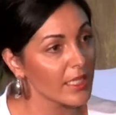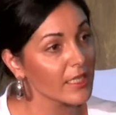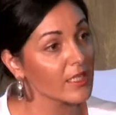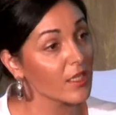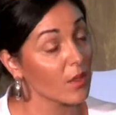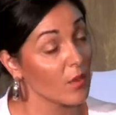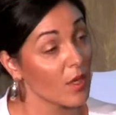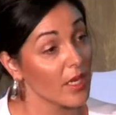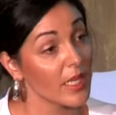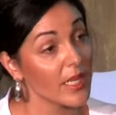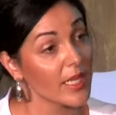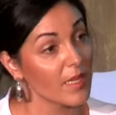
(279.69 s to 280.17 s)

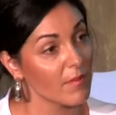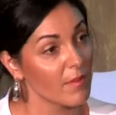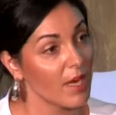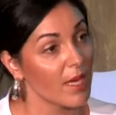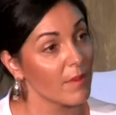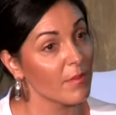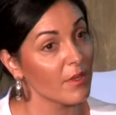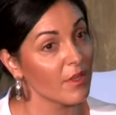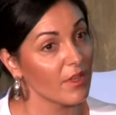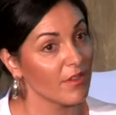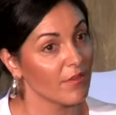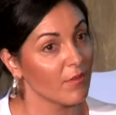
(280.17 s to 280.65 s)
So I think
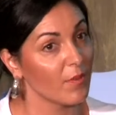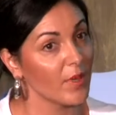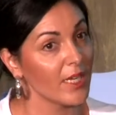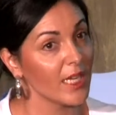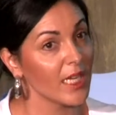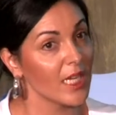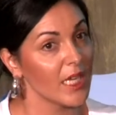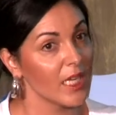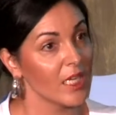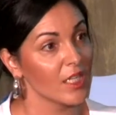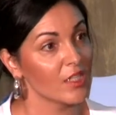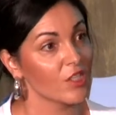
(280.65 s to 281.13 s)
maybe if we
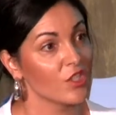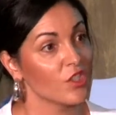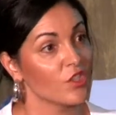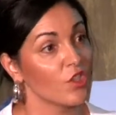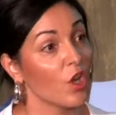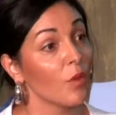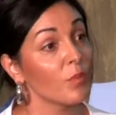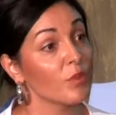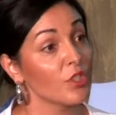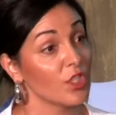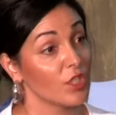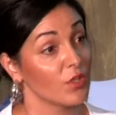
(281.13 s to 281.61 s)

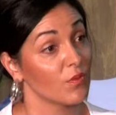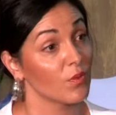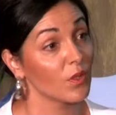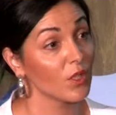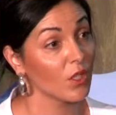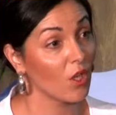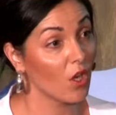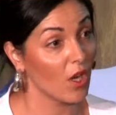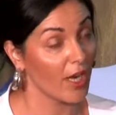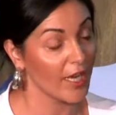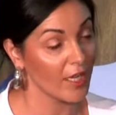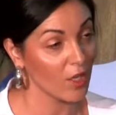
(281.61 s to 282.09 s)
stop just
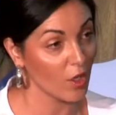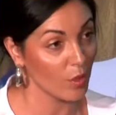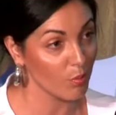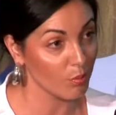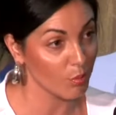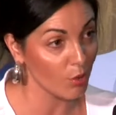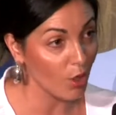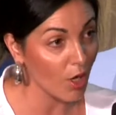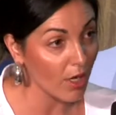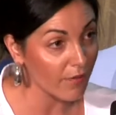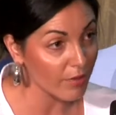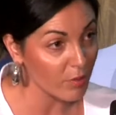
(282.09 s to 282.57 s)
relying on
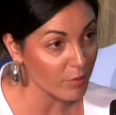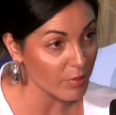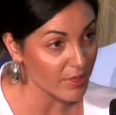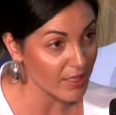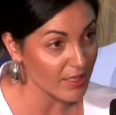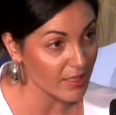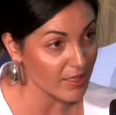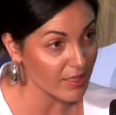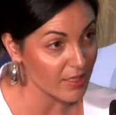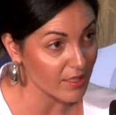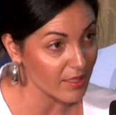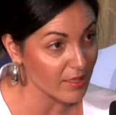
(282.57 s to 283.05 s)
private
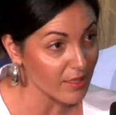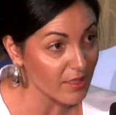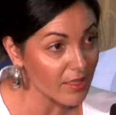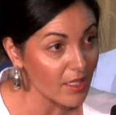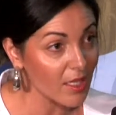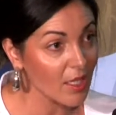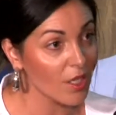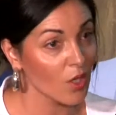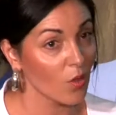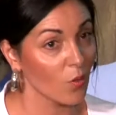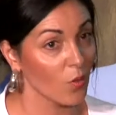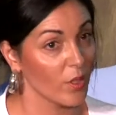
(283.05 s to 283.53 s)
businesses,
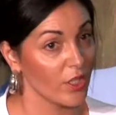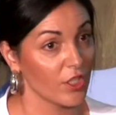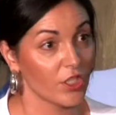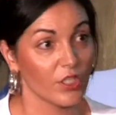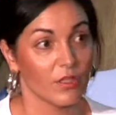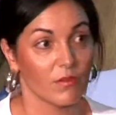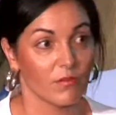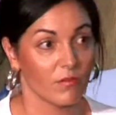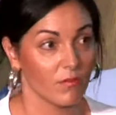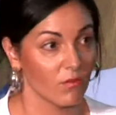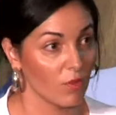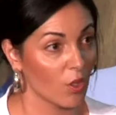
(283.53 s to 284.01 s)

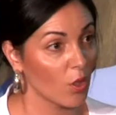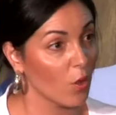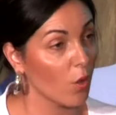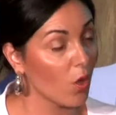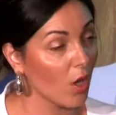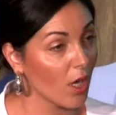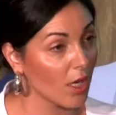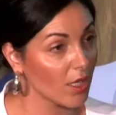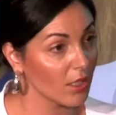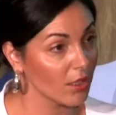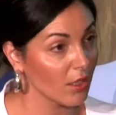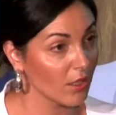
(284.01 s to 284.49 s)
which
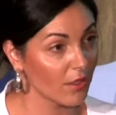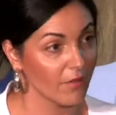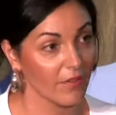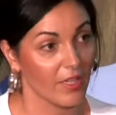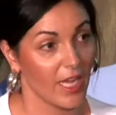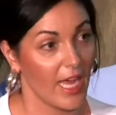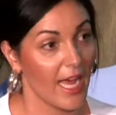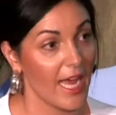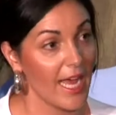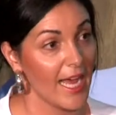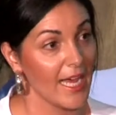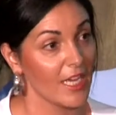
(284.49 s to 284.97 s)
require a lot of
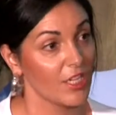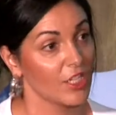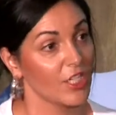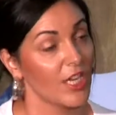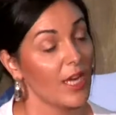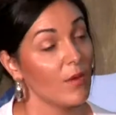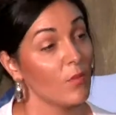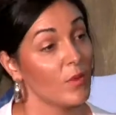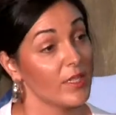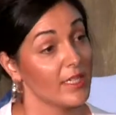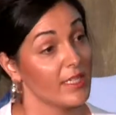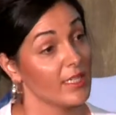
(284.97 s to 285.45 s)
cash,
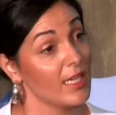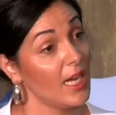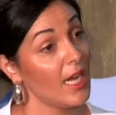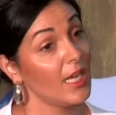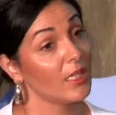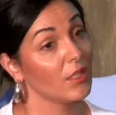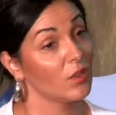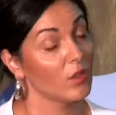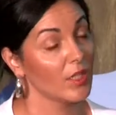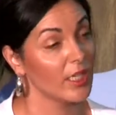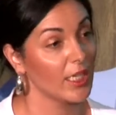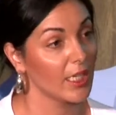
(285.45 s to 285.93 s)
and we start
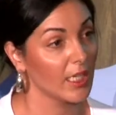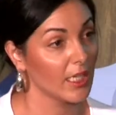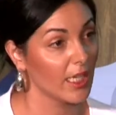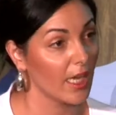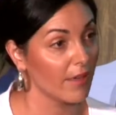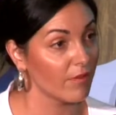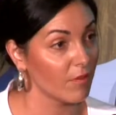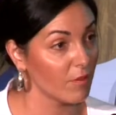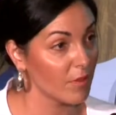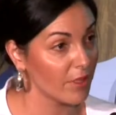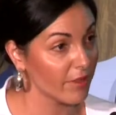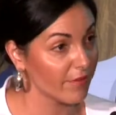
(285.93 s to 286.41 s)
looking at
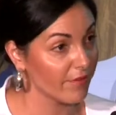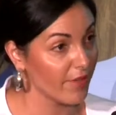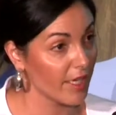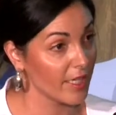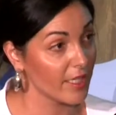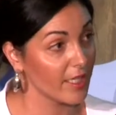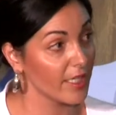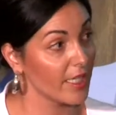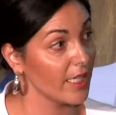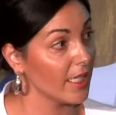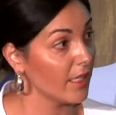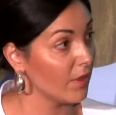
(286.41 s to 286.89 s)
government
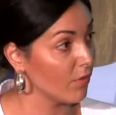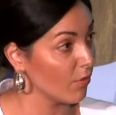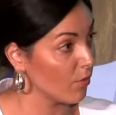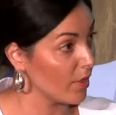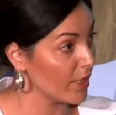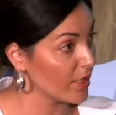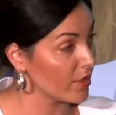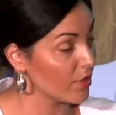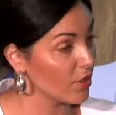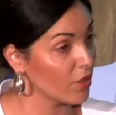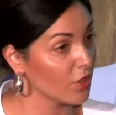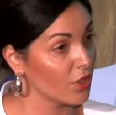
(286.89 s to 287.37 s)
funding and
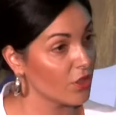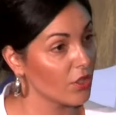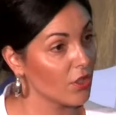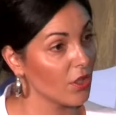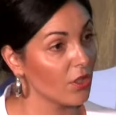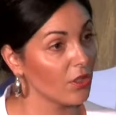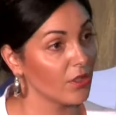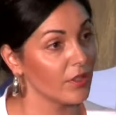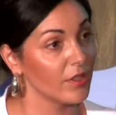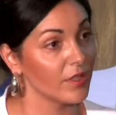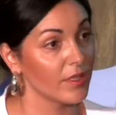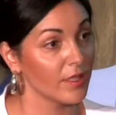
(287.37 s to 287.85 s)
research
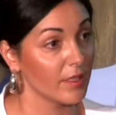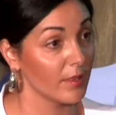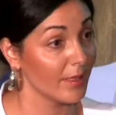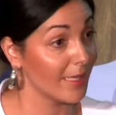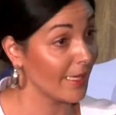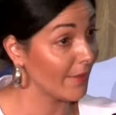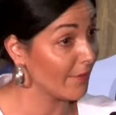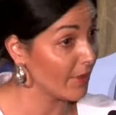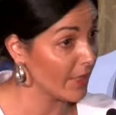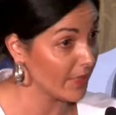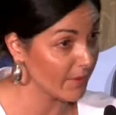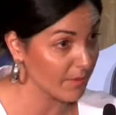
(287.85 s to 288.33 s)
dollars and
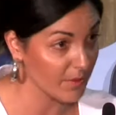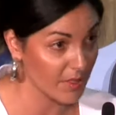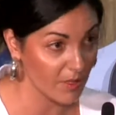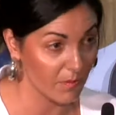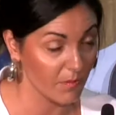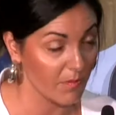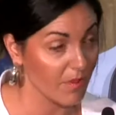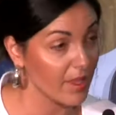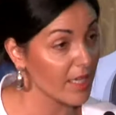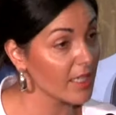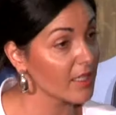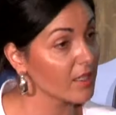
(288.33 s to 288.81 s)
levies
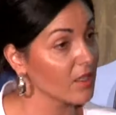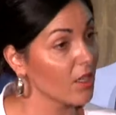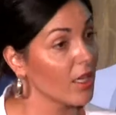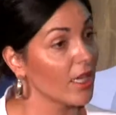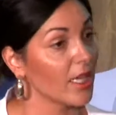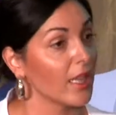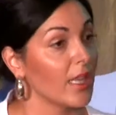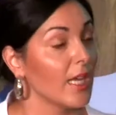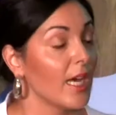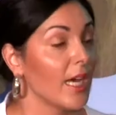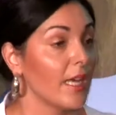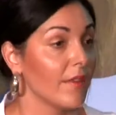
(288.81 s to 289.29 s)
and things
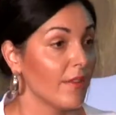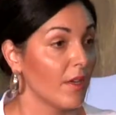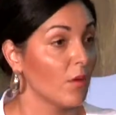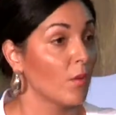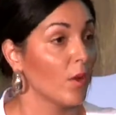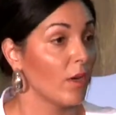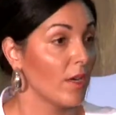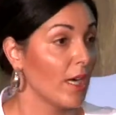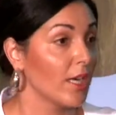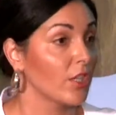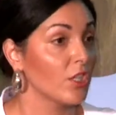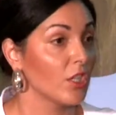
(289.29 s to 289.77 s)
like that, that
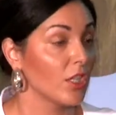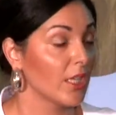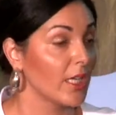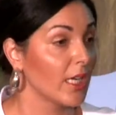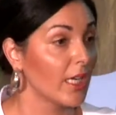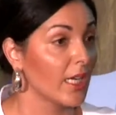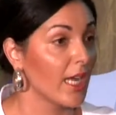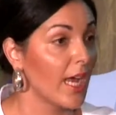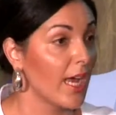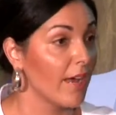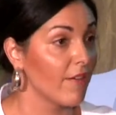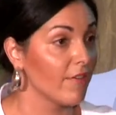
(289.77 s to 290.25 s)
we're actually
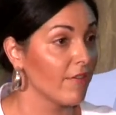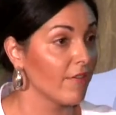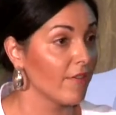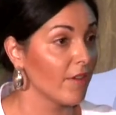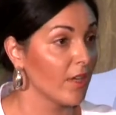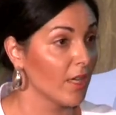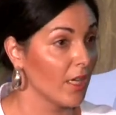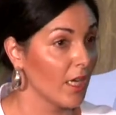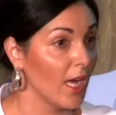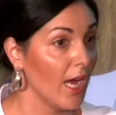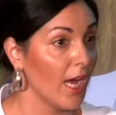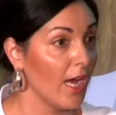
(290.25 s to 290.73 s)
going to have
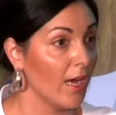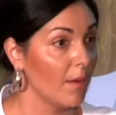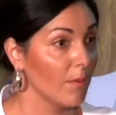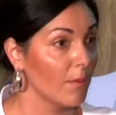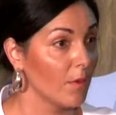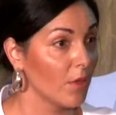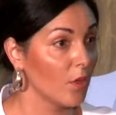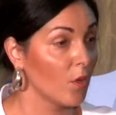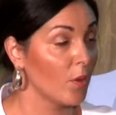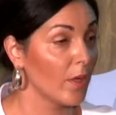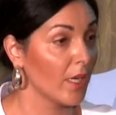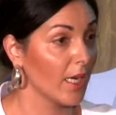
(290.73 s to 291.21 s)

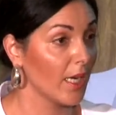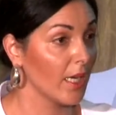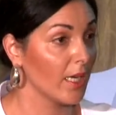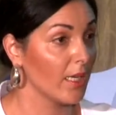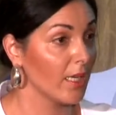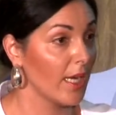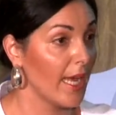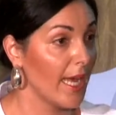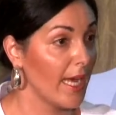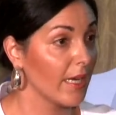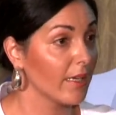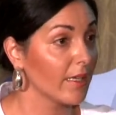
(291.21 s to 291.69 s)
um, quicker
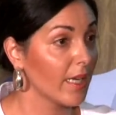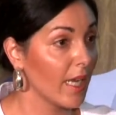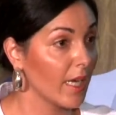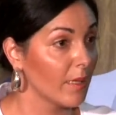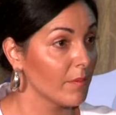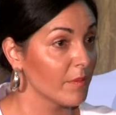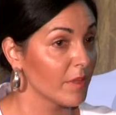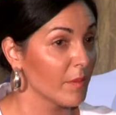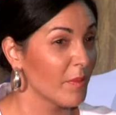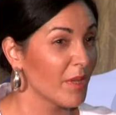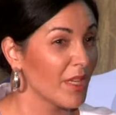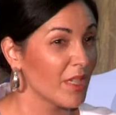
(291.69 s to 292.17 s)

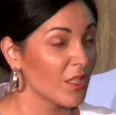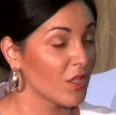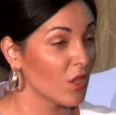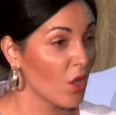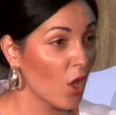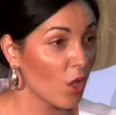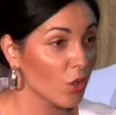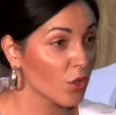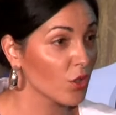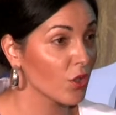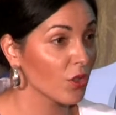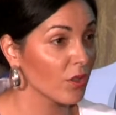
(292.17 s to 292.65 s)
outcomes because
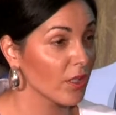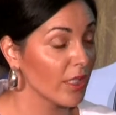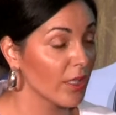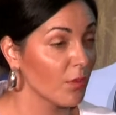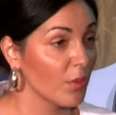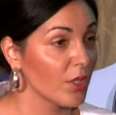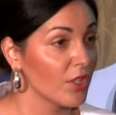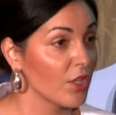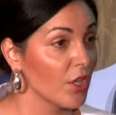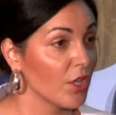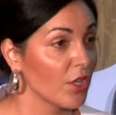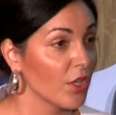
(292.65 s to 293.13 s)
culturally
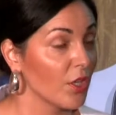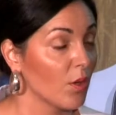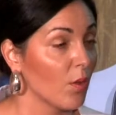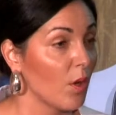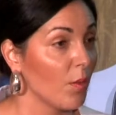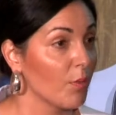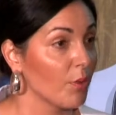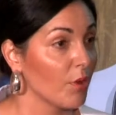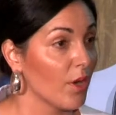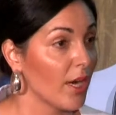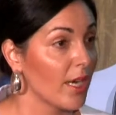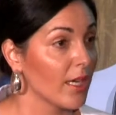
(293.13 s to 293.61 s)
we don't
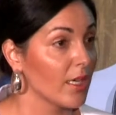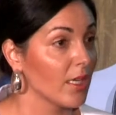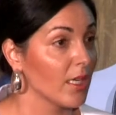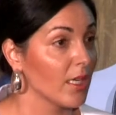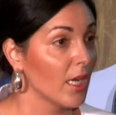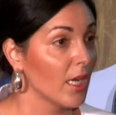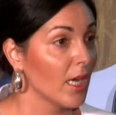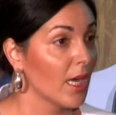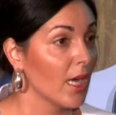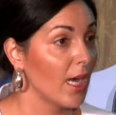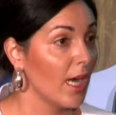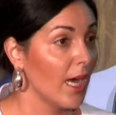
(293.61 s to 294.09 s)
cooperate
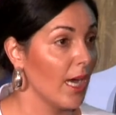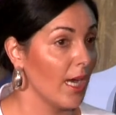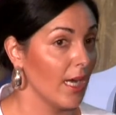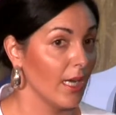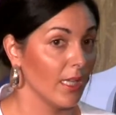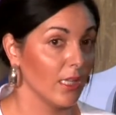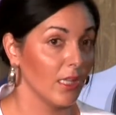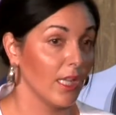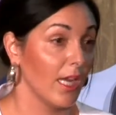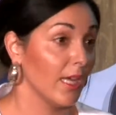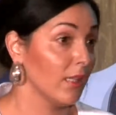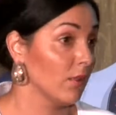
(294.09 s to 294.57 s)

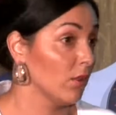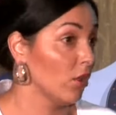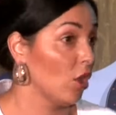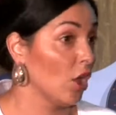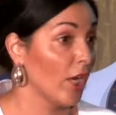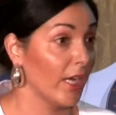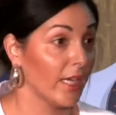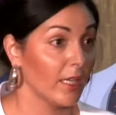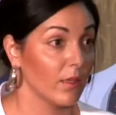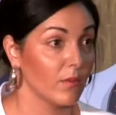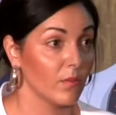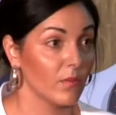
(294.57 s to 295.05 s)
uh,
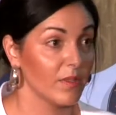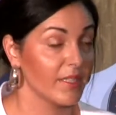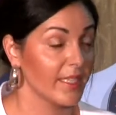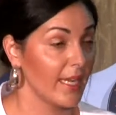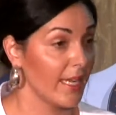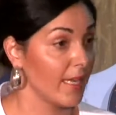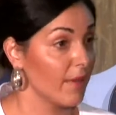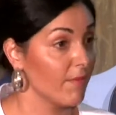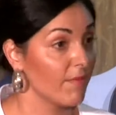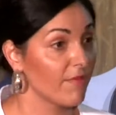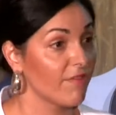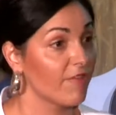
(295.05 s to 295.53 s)
like,
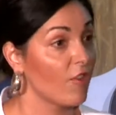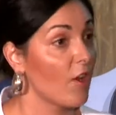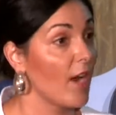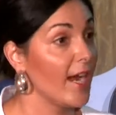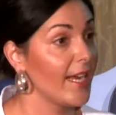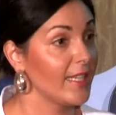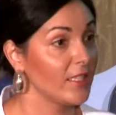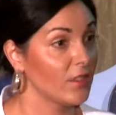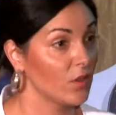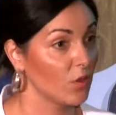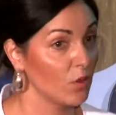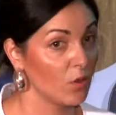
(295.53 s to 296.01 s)
say,
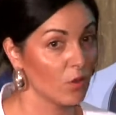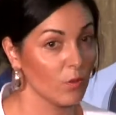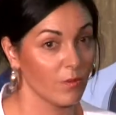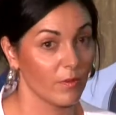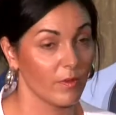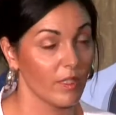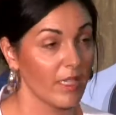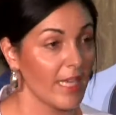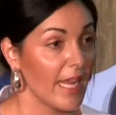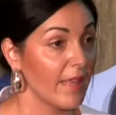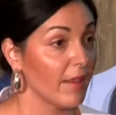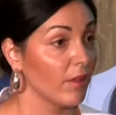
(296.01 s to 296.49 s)
France or
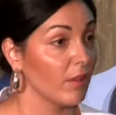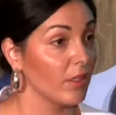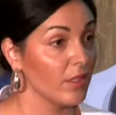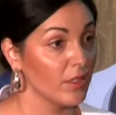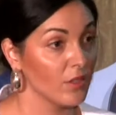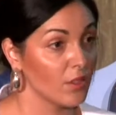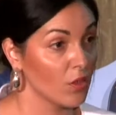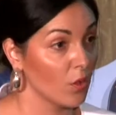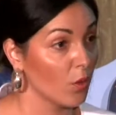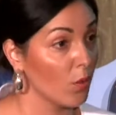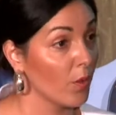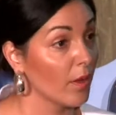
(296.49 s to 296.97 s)
the
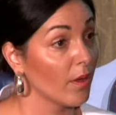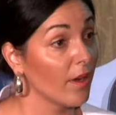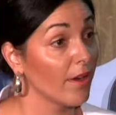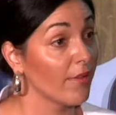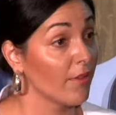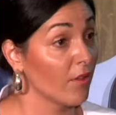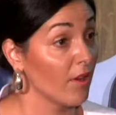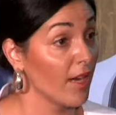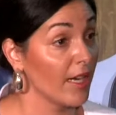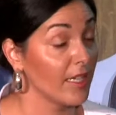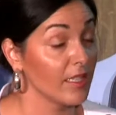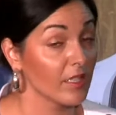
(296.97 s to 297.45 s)
Netherlands or
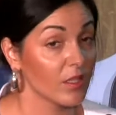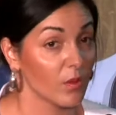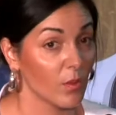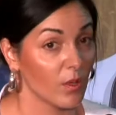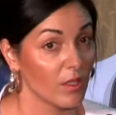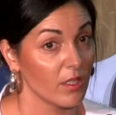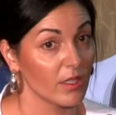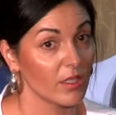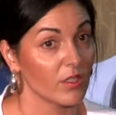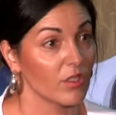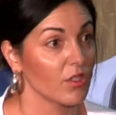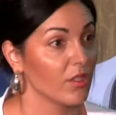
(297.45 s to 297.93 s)
wherever else,
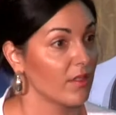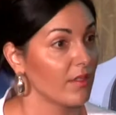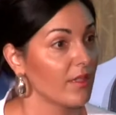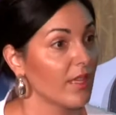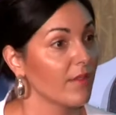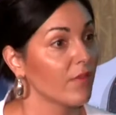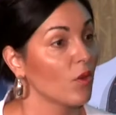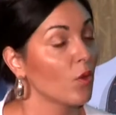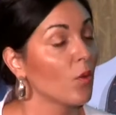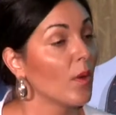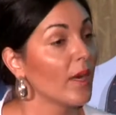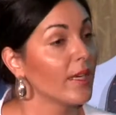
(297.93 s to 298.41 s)
where it's just
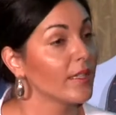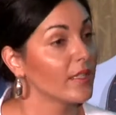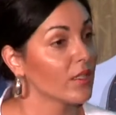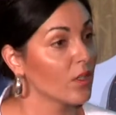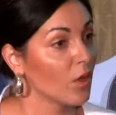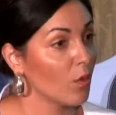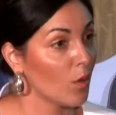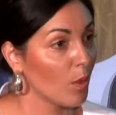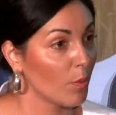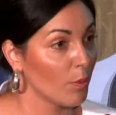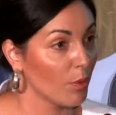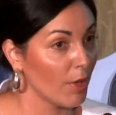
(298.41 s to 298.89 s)
they've always
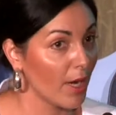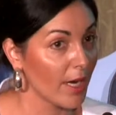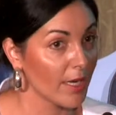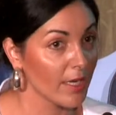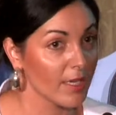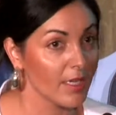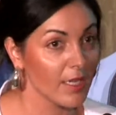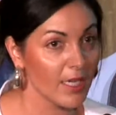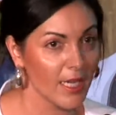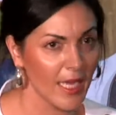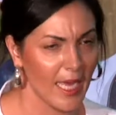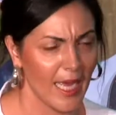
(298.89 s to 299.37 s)
cooperated.